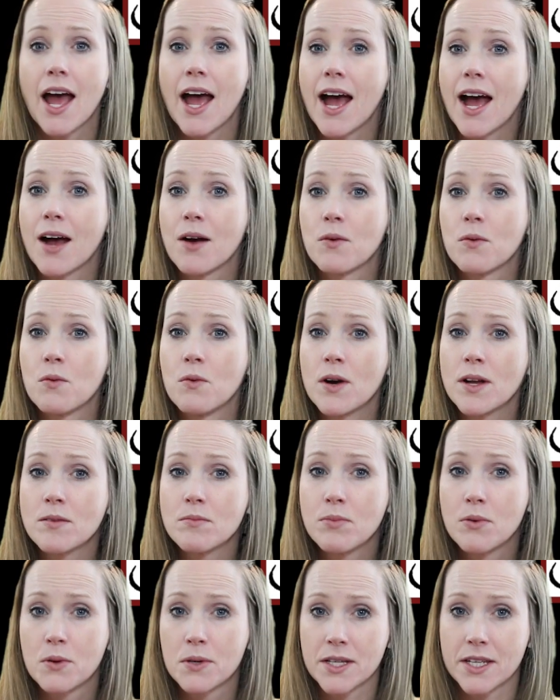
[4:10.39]
At one
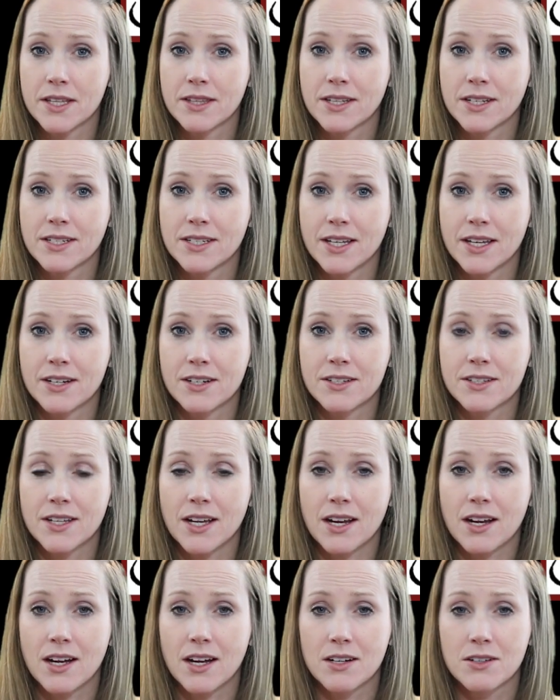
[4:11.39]
point in the dinner, the
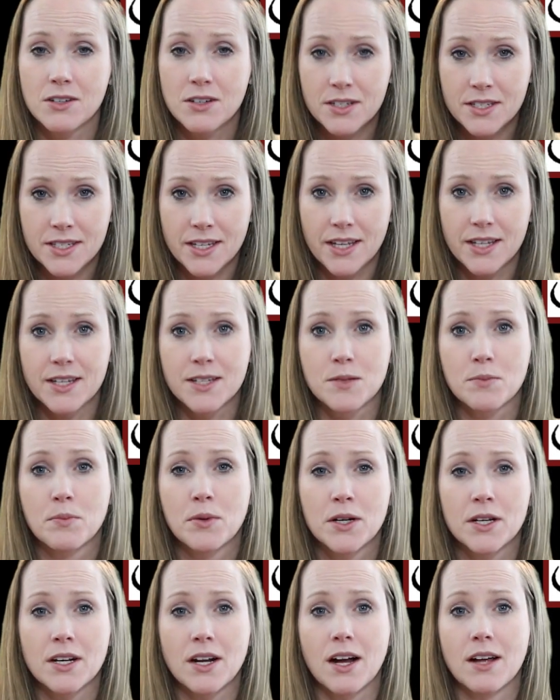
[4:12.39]
charoset is
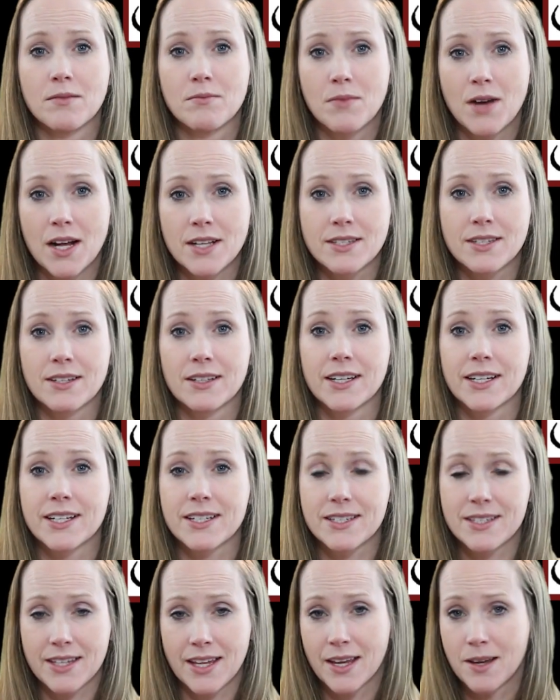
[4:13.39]
put on matzah like a
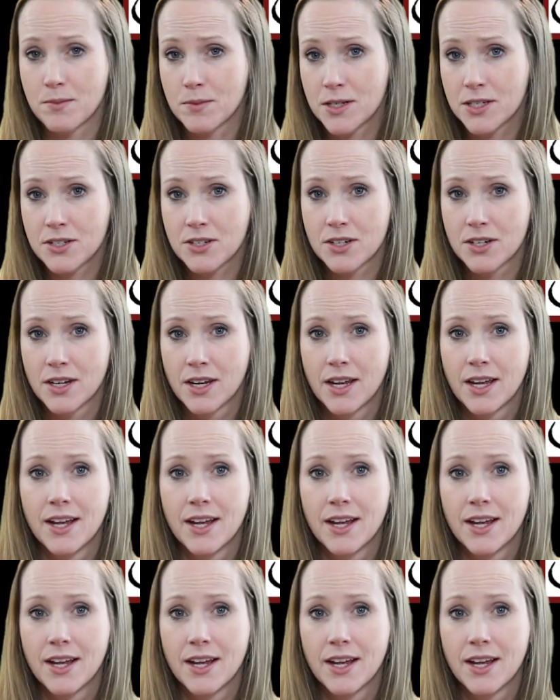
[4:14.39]
sandwich.